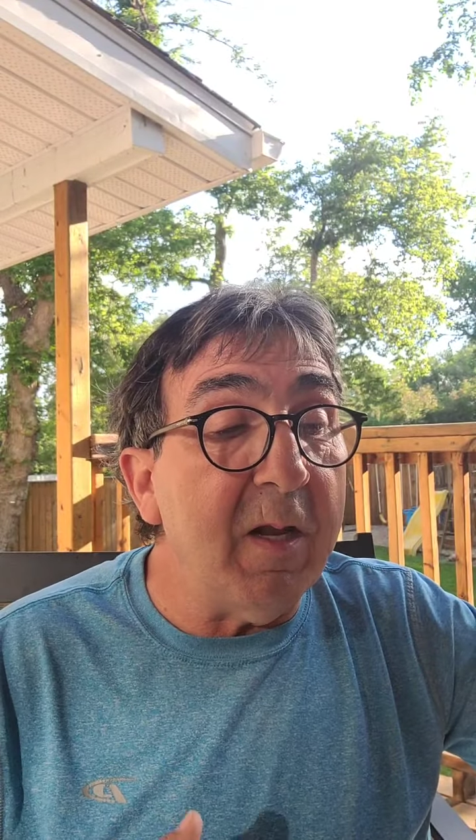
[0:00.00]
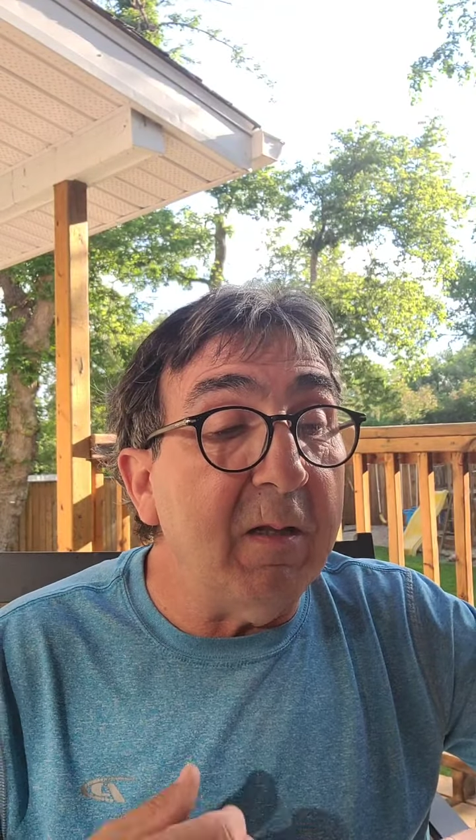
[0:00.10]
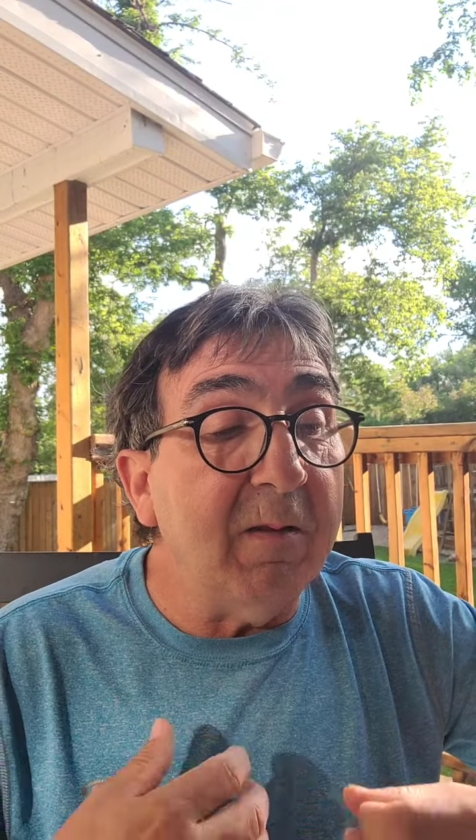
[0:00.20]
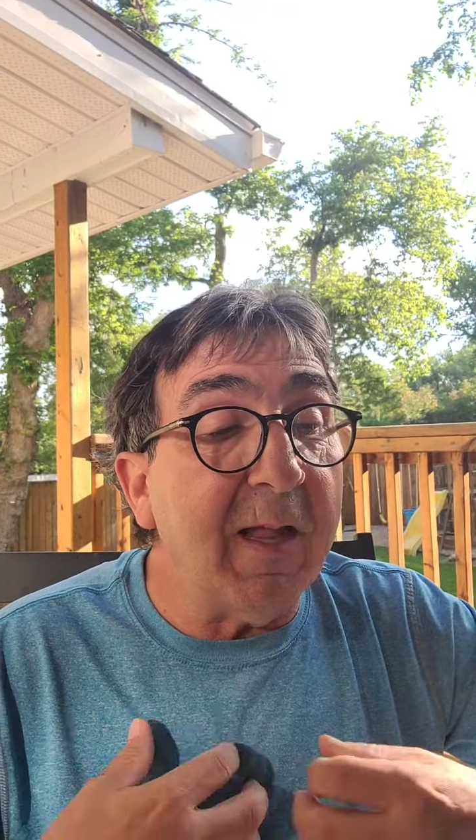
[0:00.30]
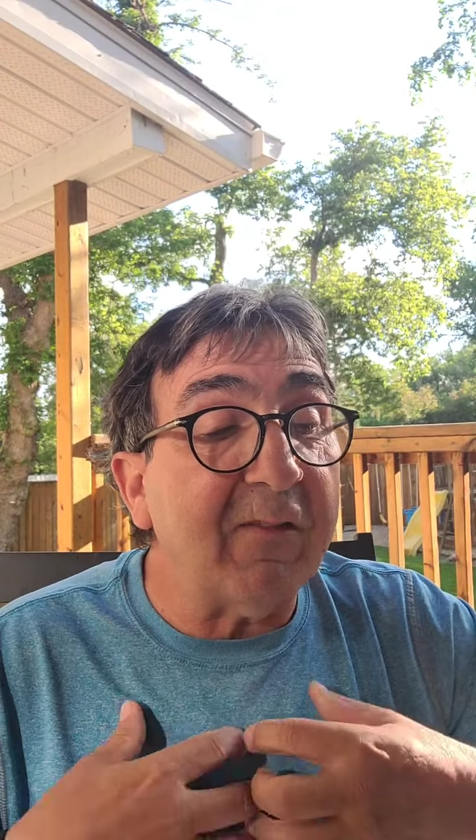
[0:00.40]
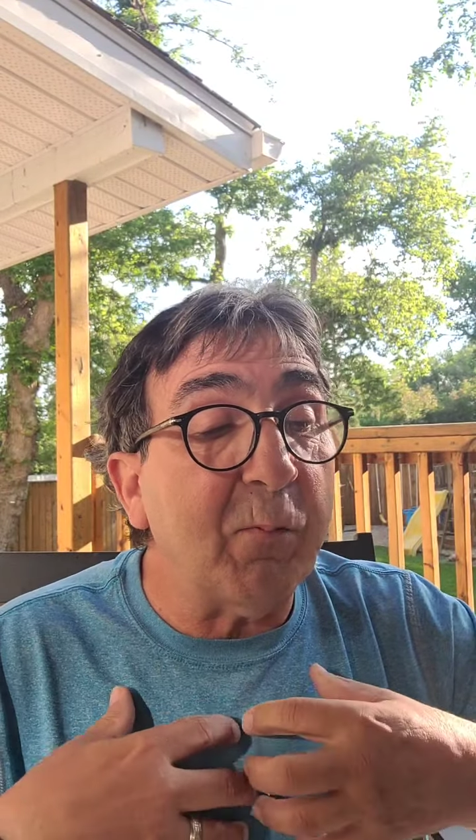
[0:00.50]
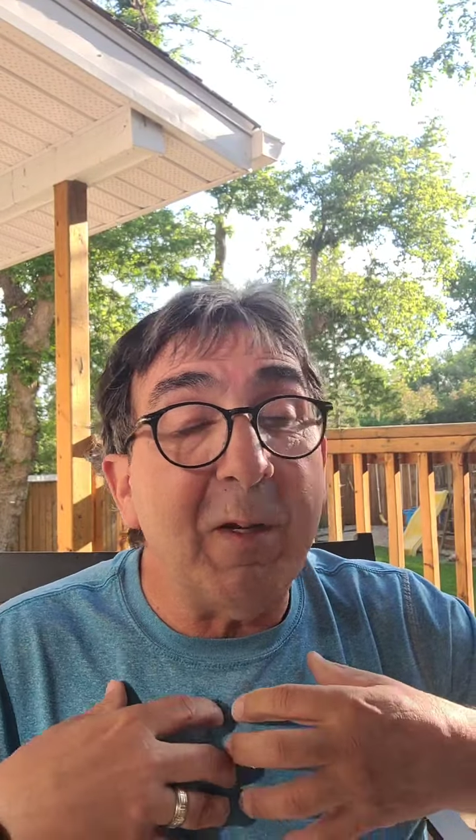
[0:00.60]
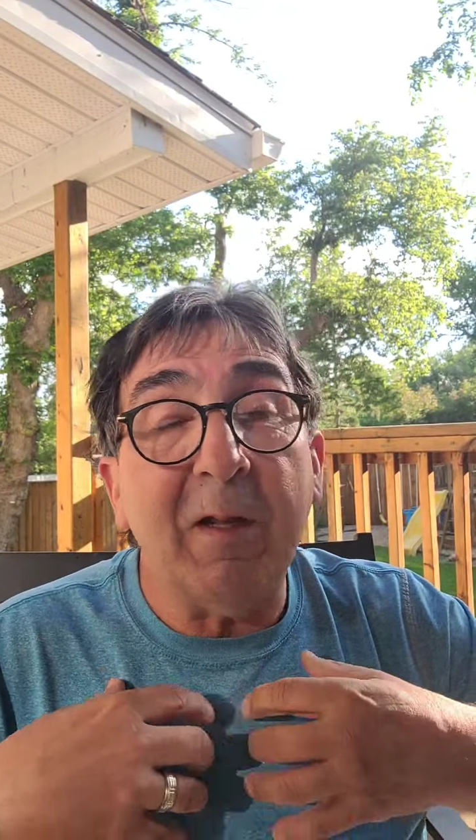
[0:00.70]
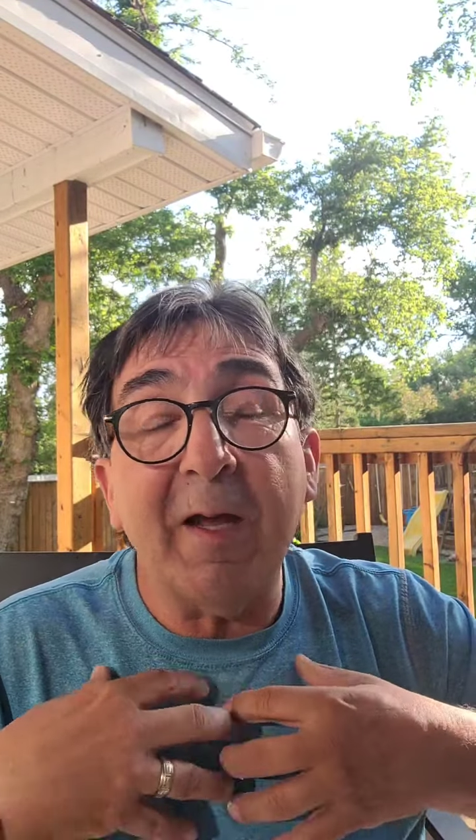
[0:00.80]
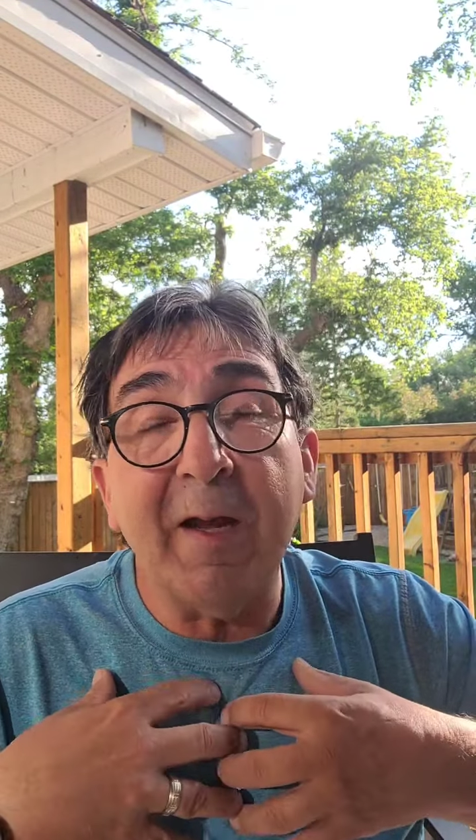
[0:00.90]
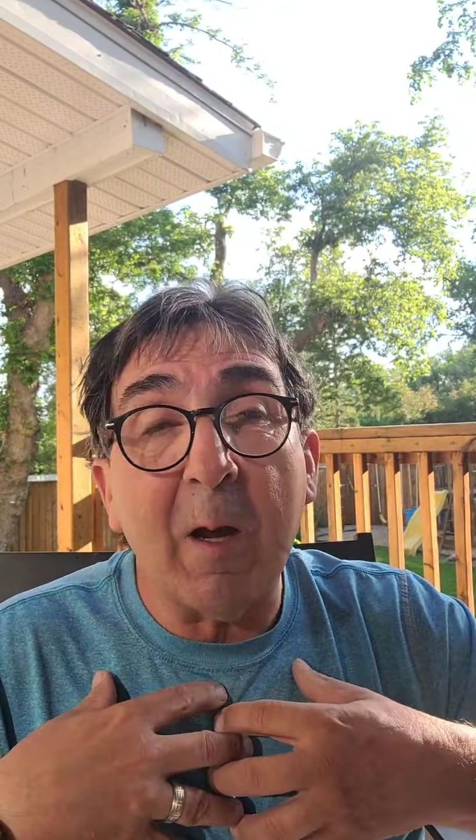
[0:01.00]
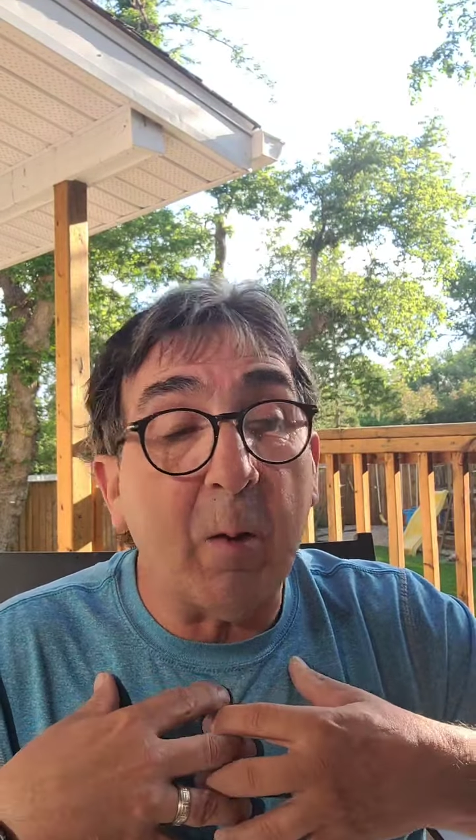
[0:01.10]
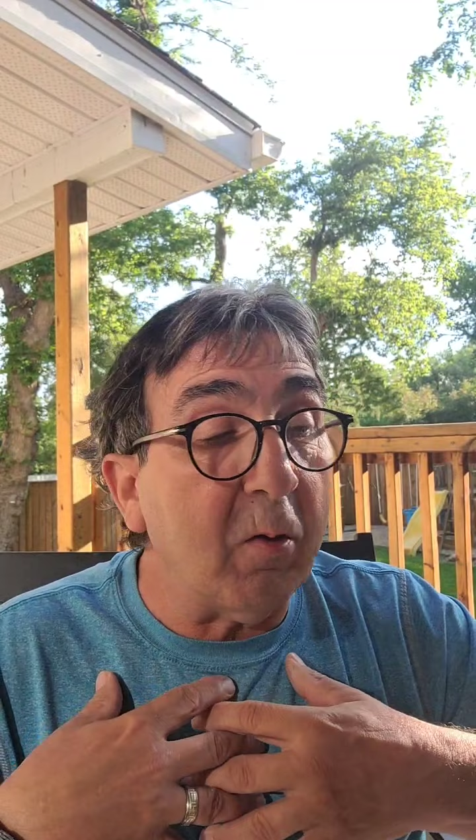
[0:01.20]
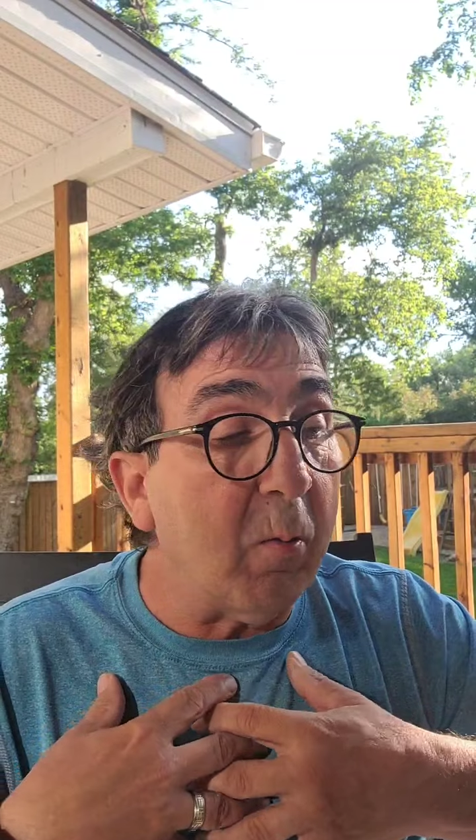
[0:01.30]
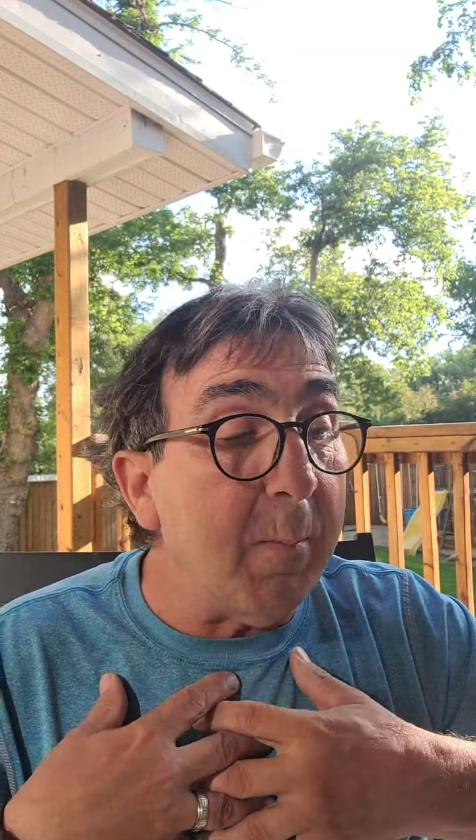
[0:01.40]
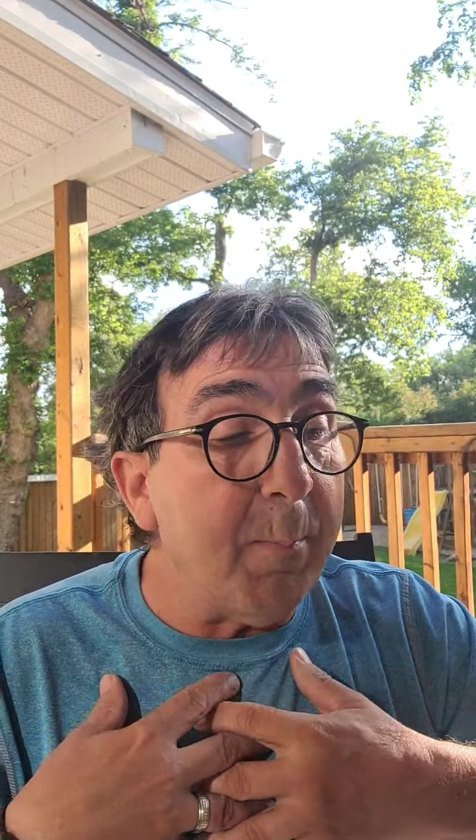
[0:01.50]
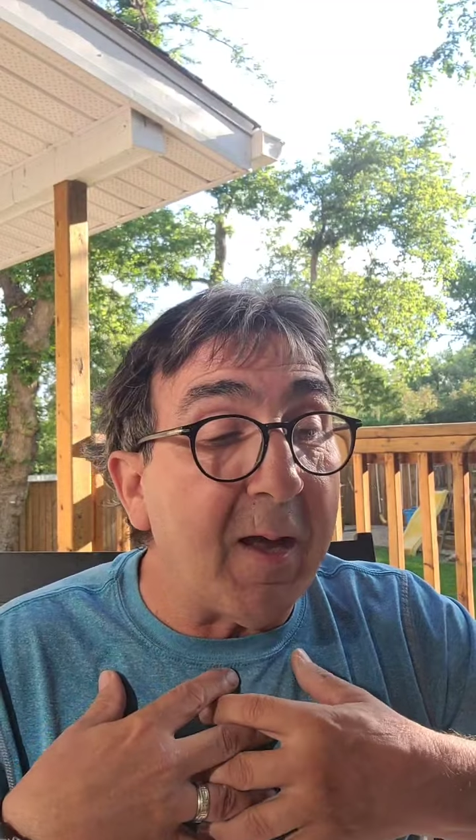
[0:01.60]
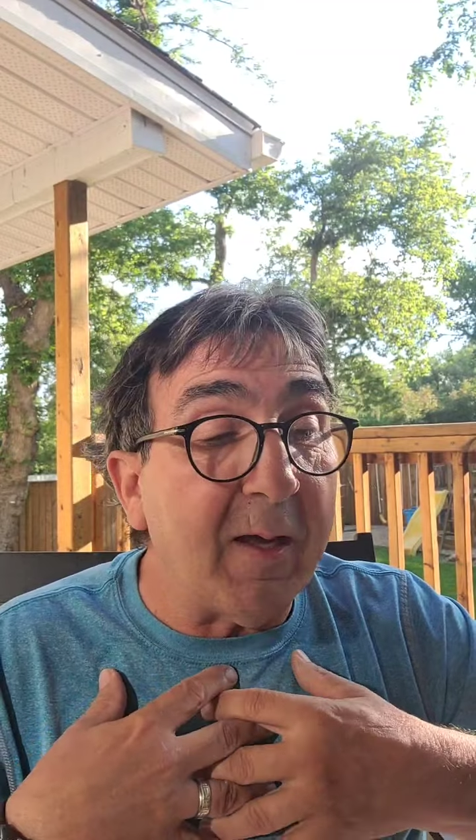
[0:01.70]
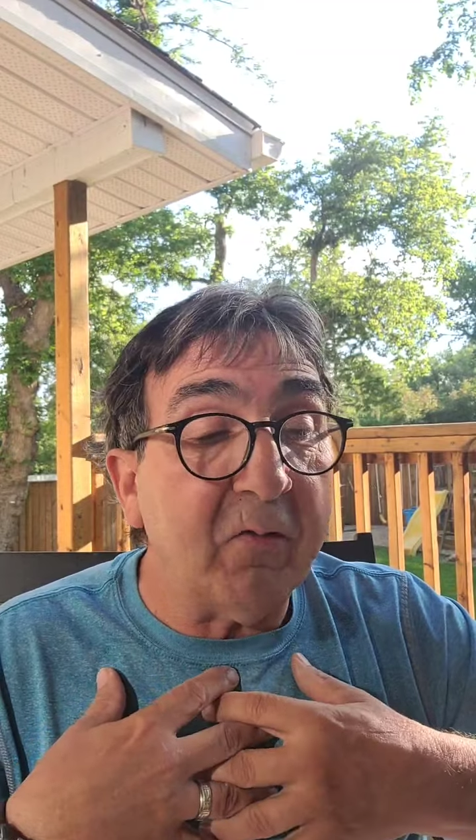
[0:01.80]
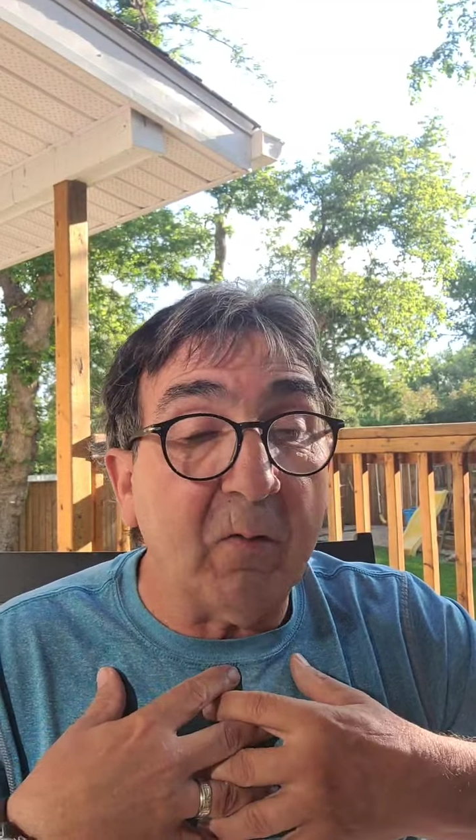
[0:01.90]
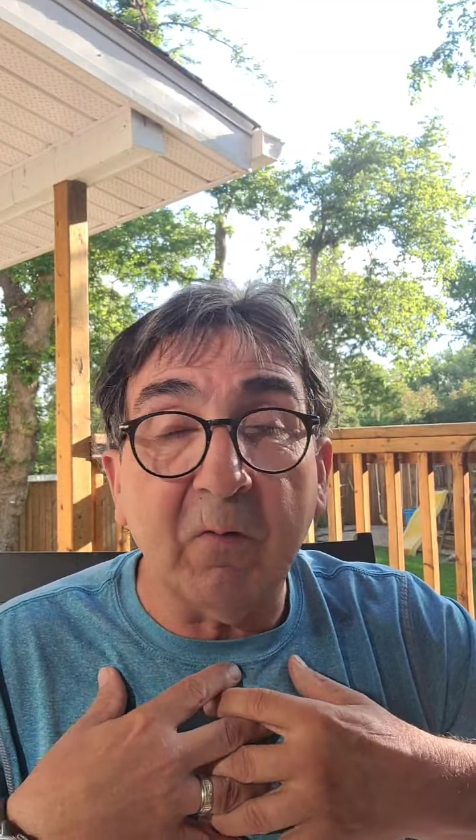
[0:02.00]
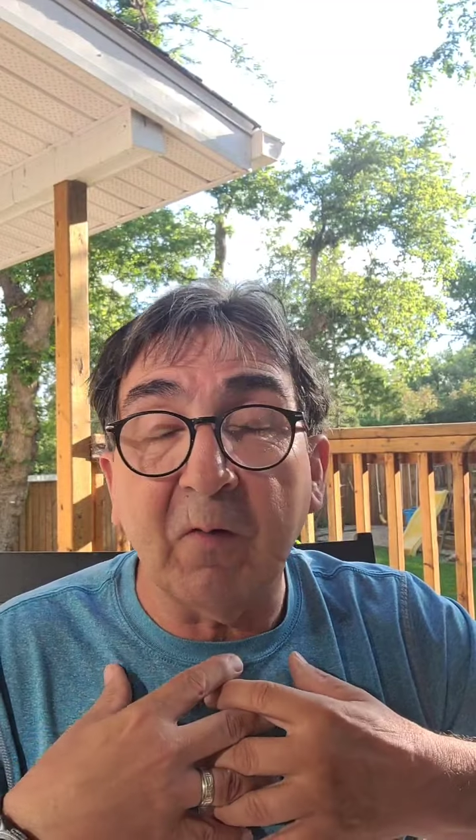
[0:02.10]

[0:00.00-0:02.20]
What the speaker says: lets me lie down in green pastures,